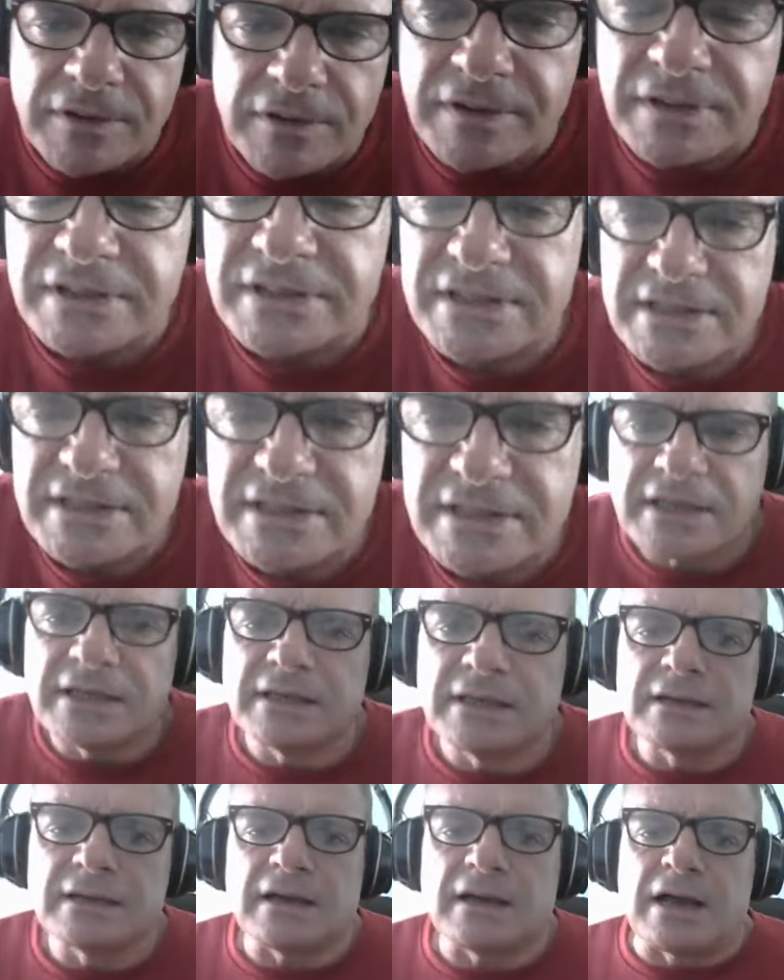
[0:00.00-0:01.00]
than
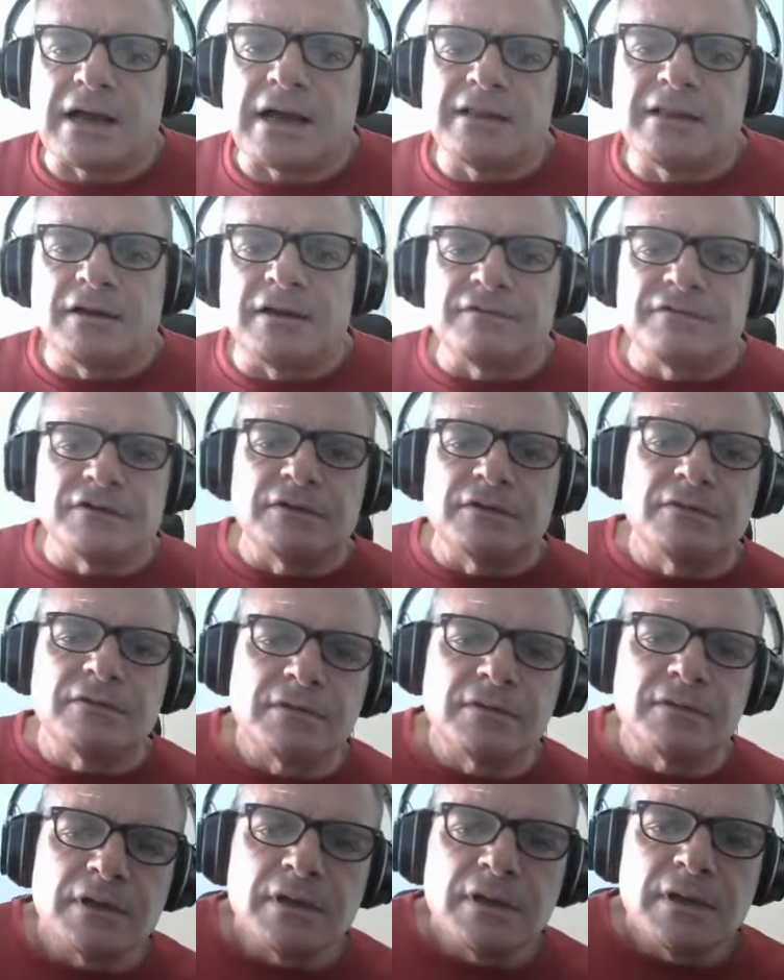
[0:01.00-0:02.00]
saying, I love you,
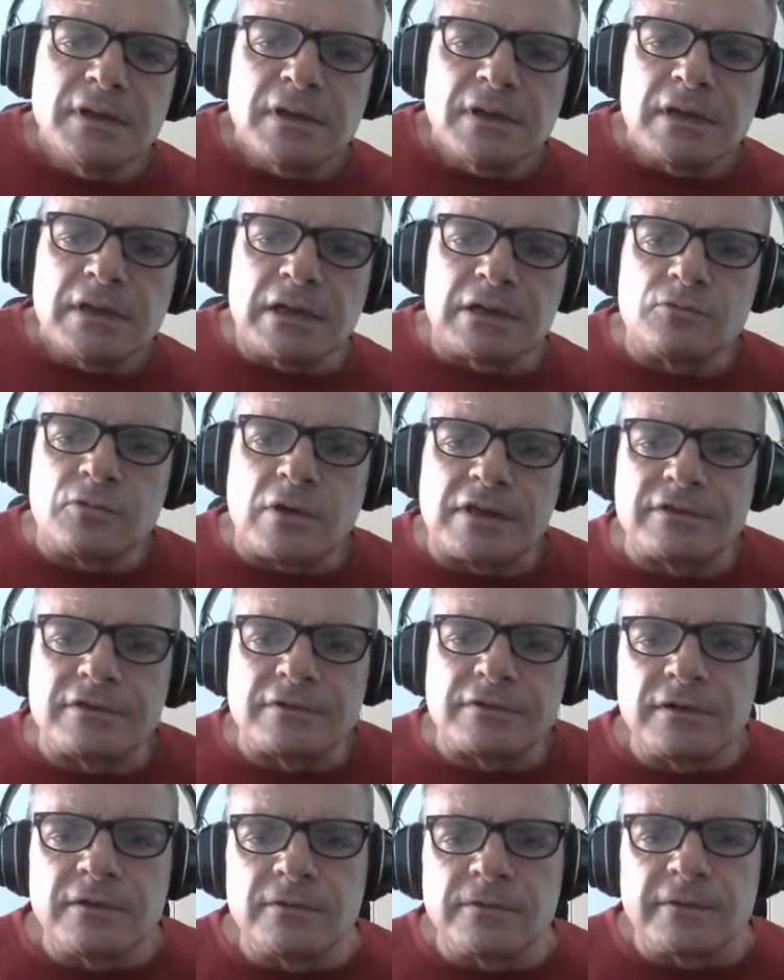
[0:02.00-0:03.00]
and whether
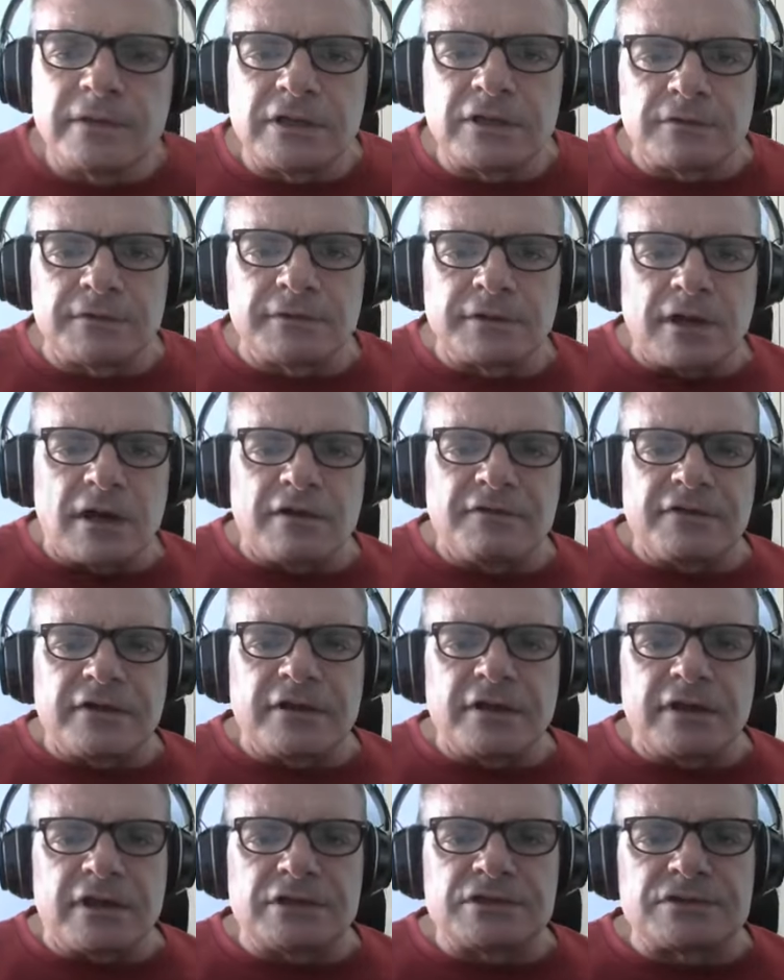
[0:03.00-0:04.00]
you and your love
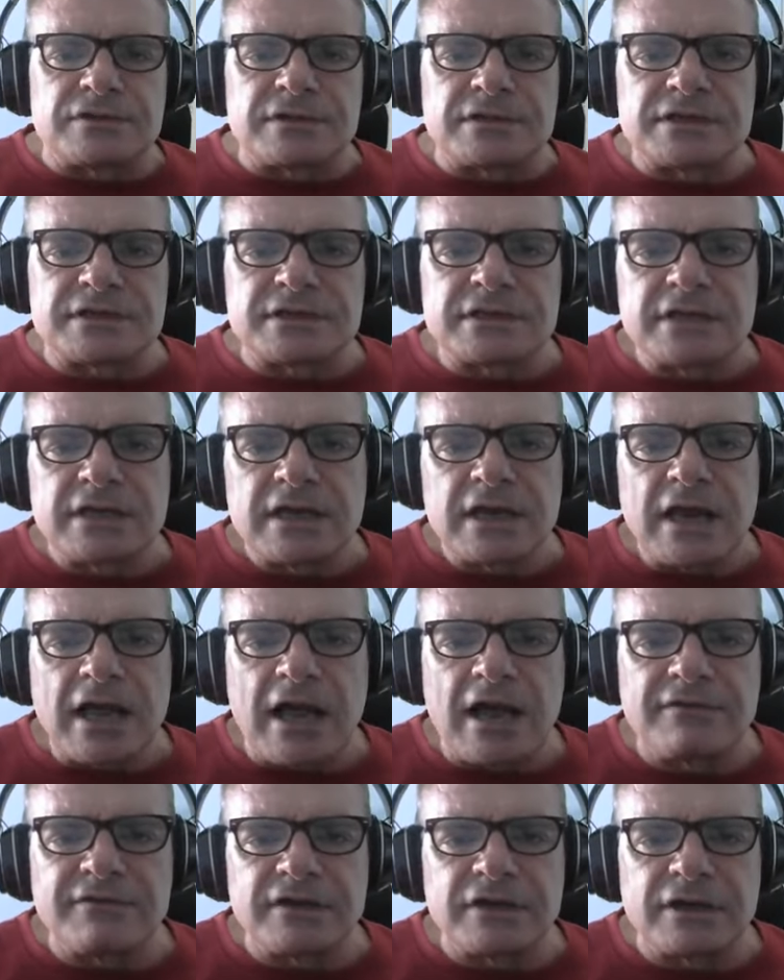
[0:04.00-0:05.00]
interest
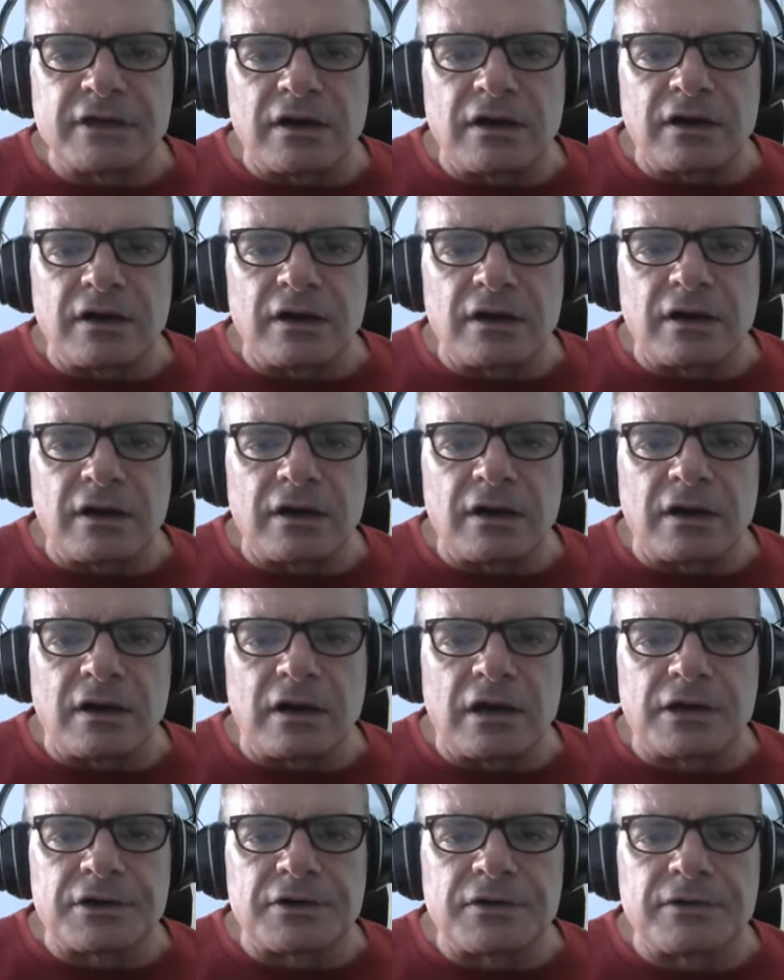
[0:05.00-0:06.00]
haven't
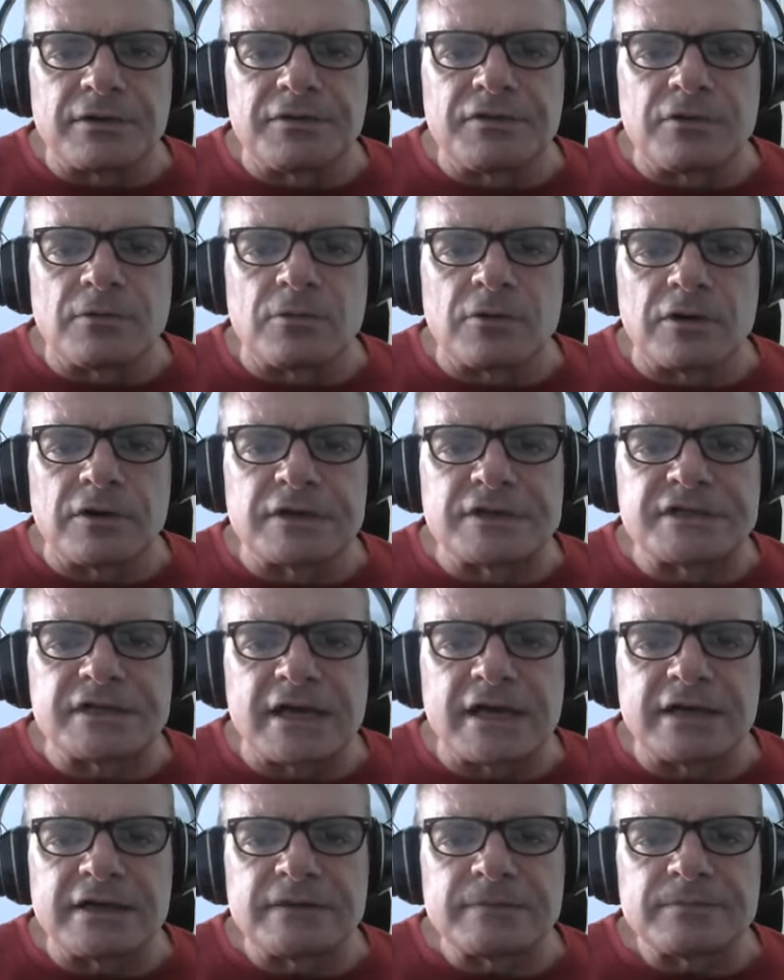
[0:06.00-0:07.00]
uttered the words
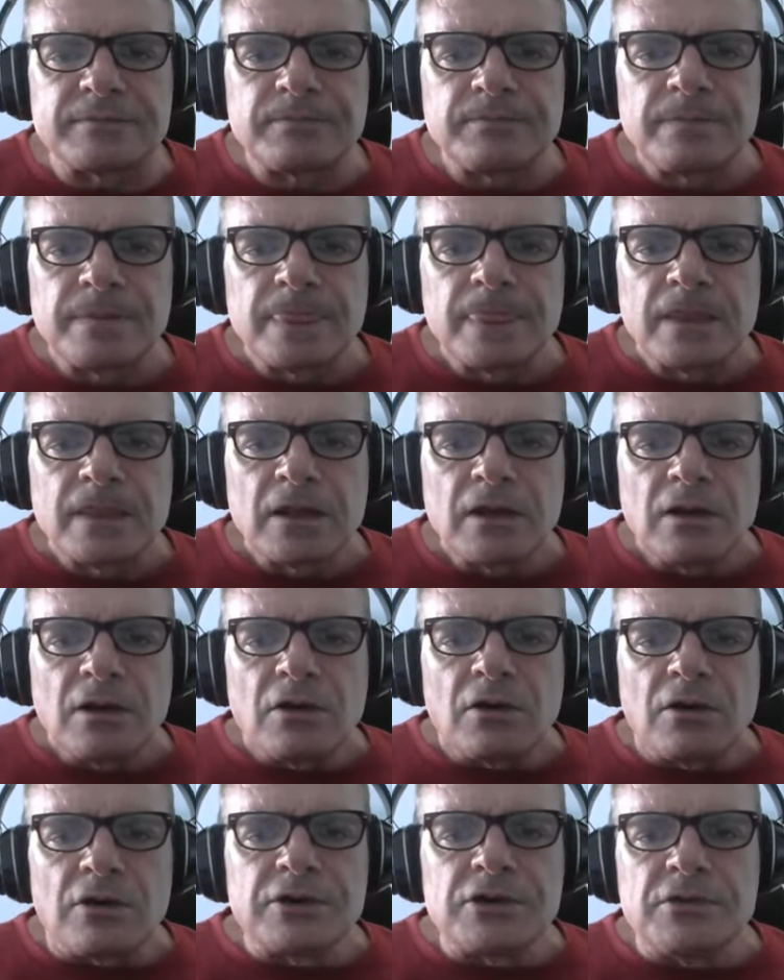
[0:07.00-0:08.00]
yet,
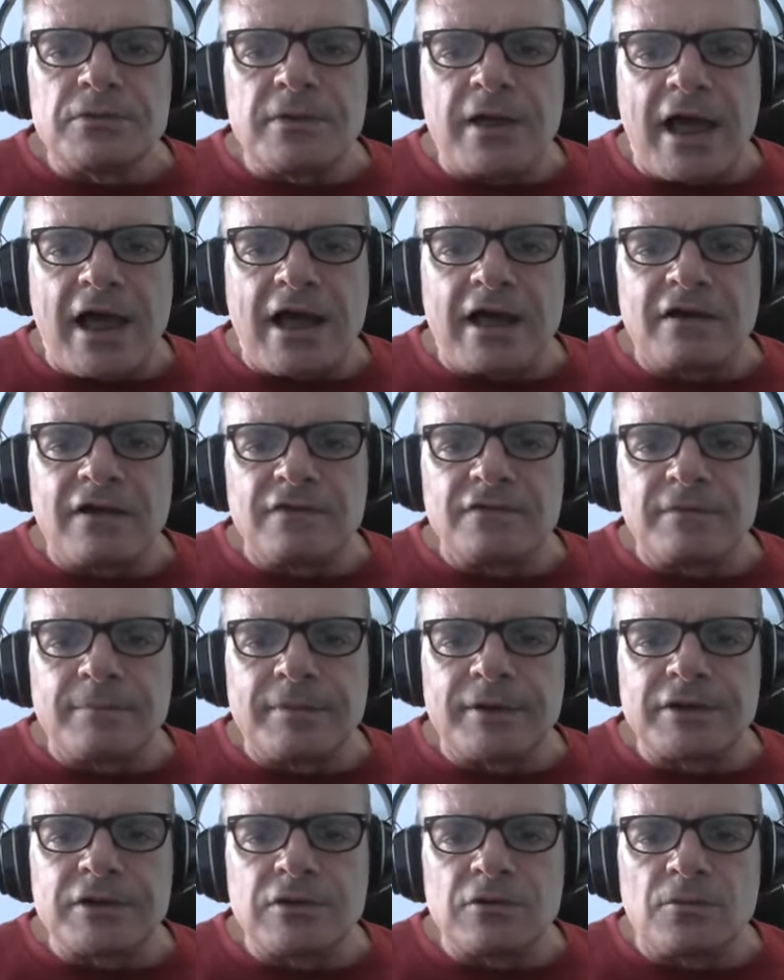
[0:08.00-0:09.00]
or you have,
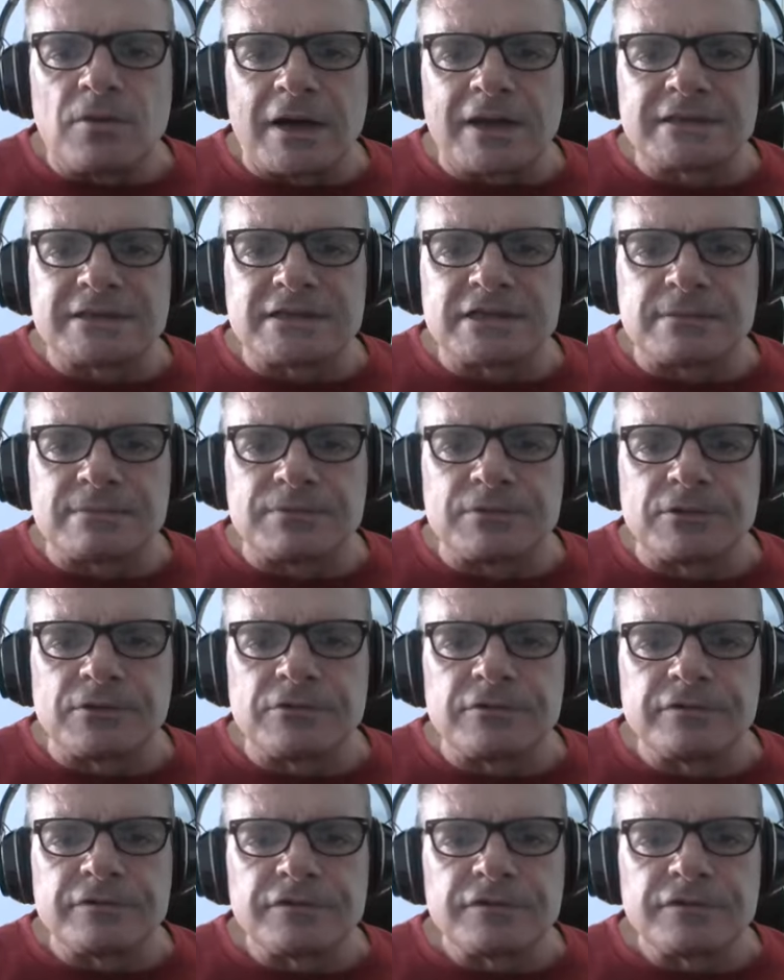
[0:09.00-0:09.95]
but you want some proof.